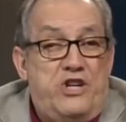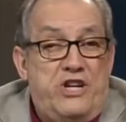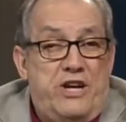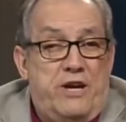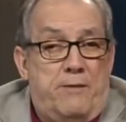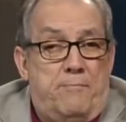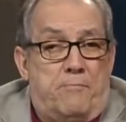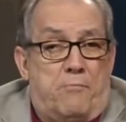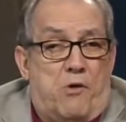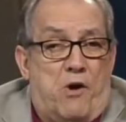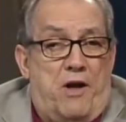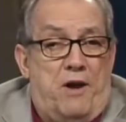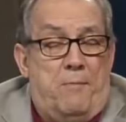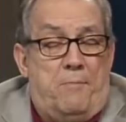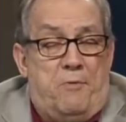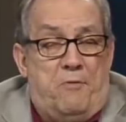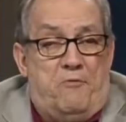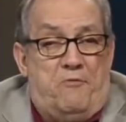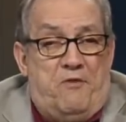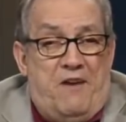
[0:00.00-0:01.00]
Jim, brought
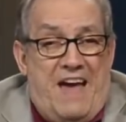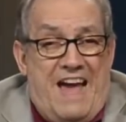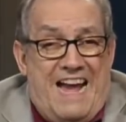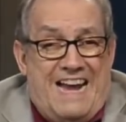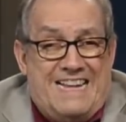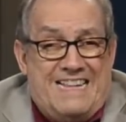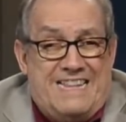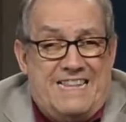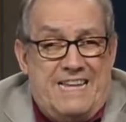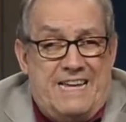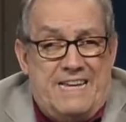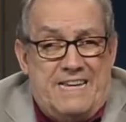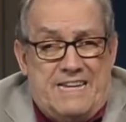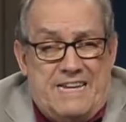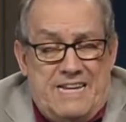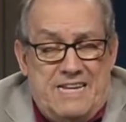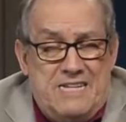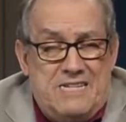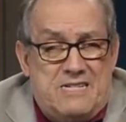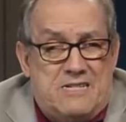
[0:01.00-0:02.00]
up the fact
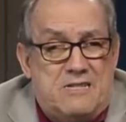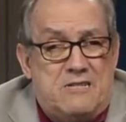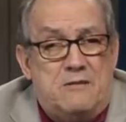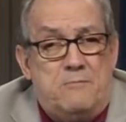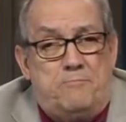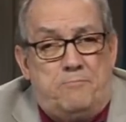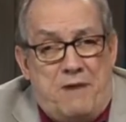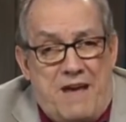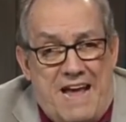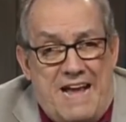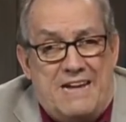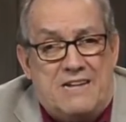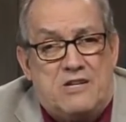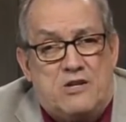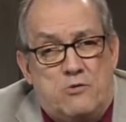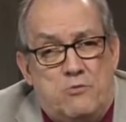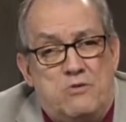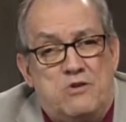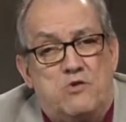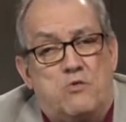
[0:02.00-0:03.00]
that his
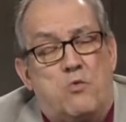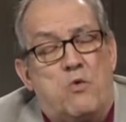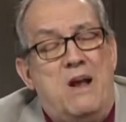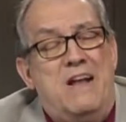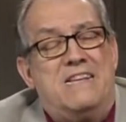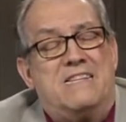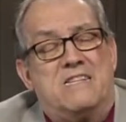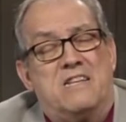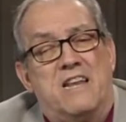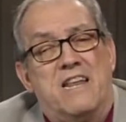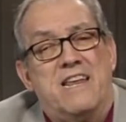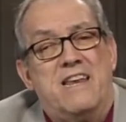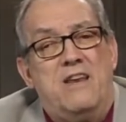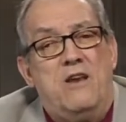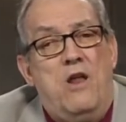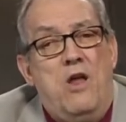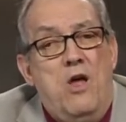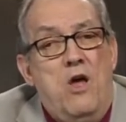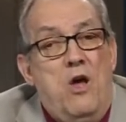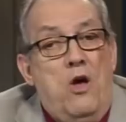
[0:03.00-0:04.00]
pastor was
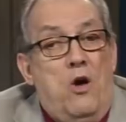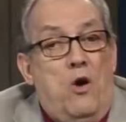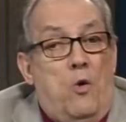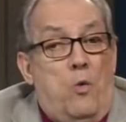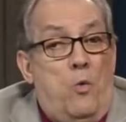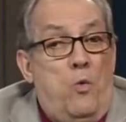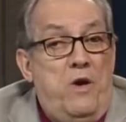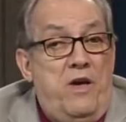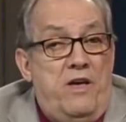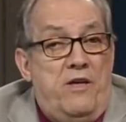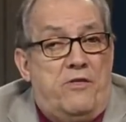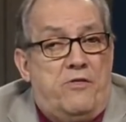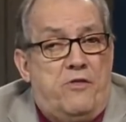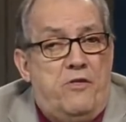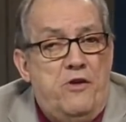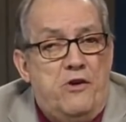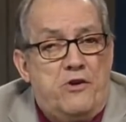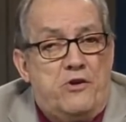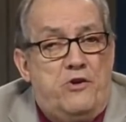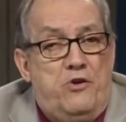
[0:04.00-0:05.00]
wrestling
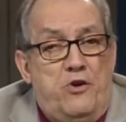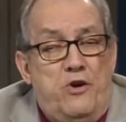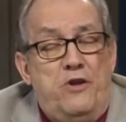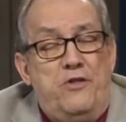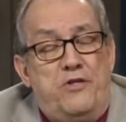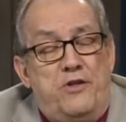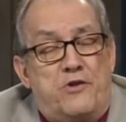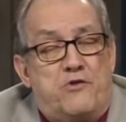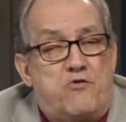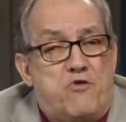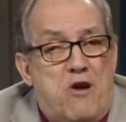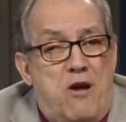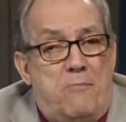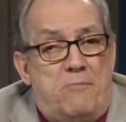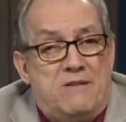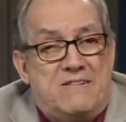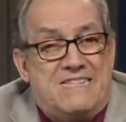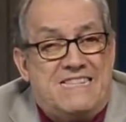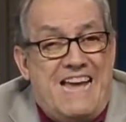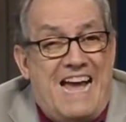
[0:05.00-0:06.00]
with, could the
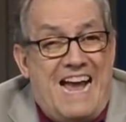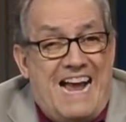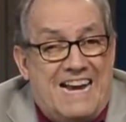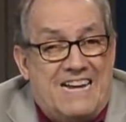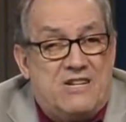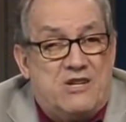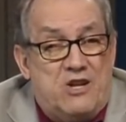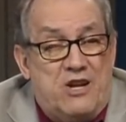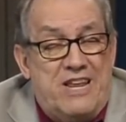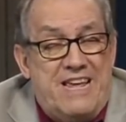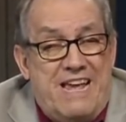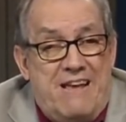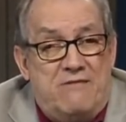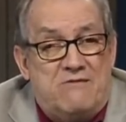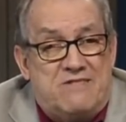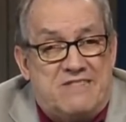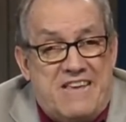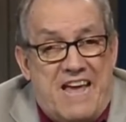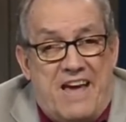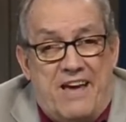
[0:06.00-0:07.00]
trumpets actually
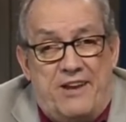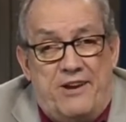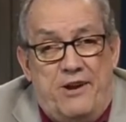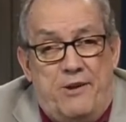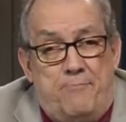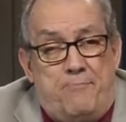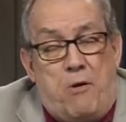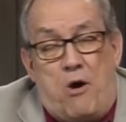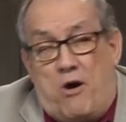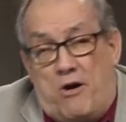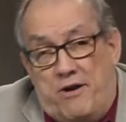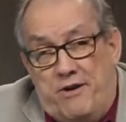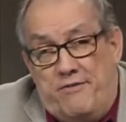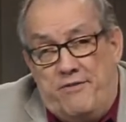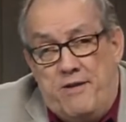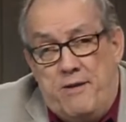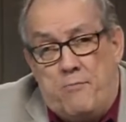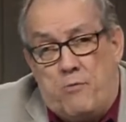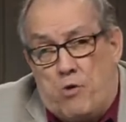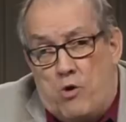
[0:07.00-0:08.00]
have sounded part
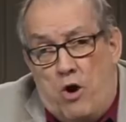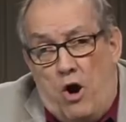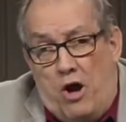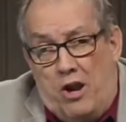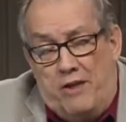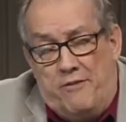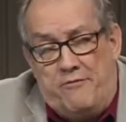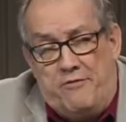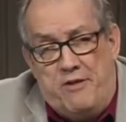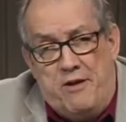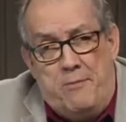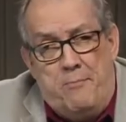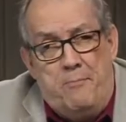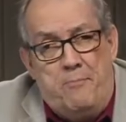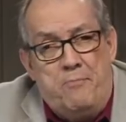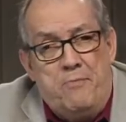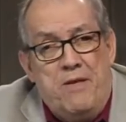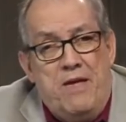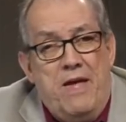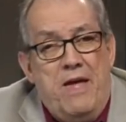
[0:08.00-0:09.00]
of them or all of
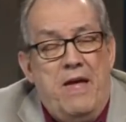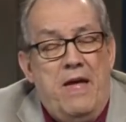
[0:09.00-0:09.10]
them?